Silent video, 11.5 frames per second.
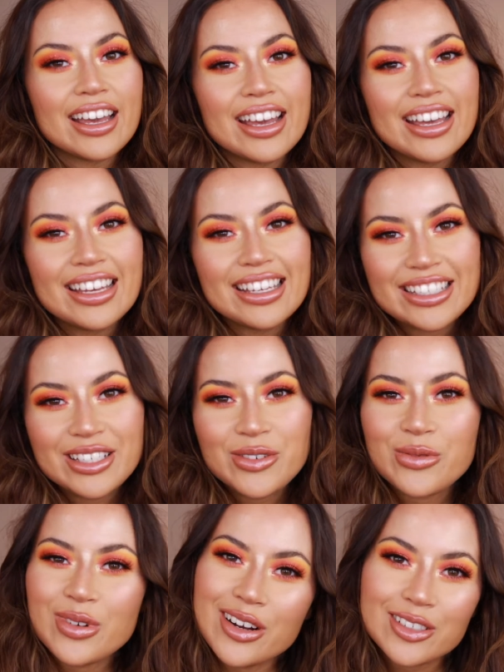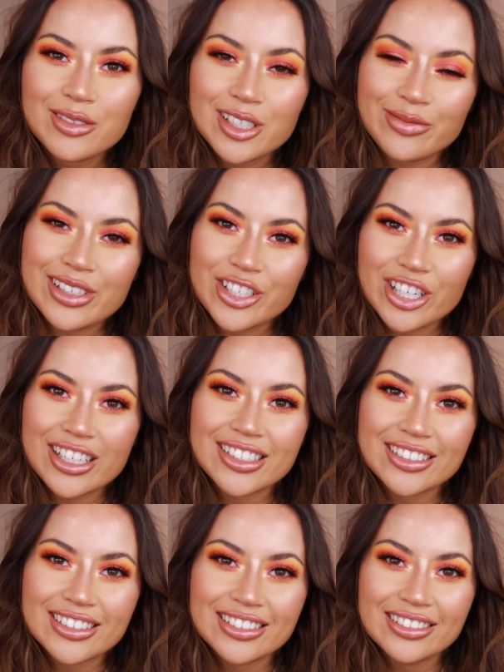Hey, welcome to my
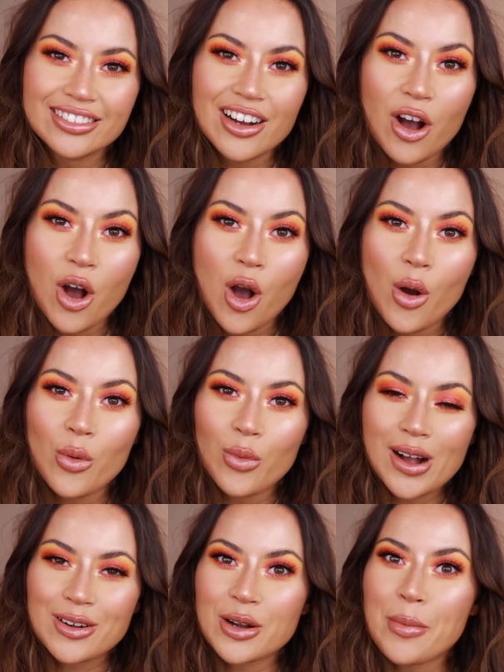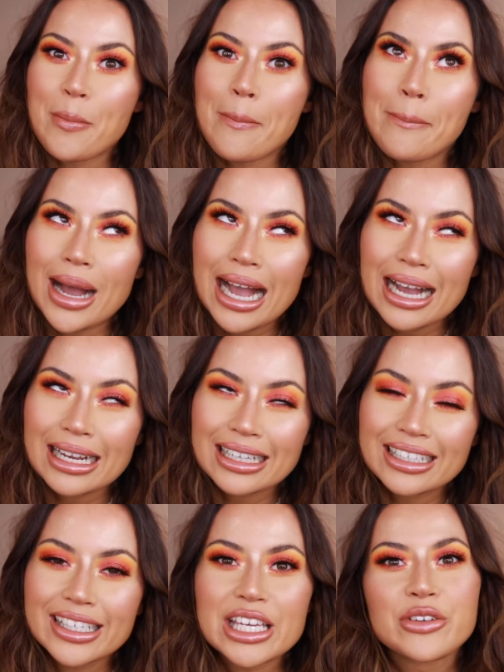channel, or welcome back
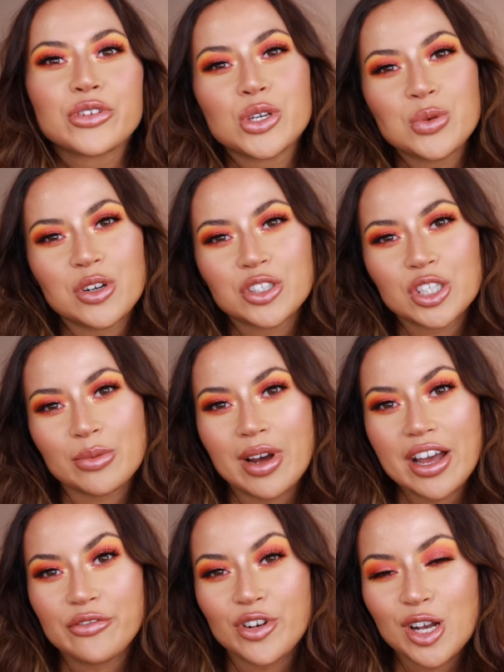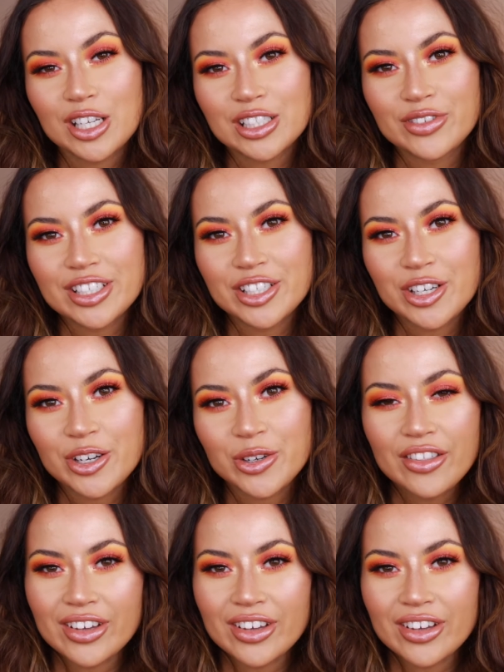if you watched my first video.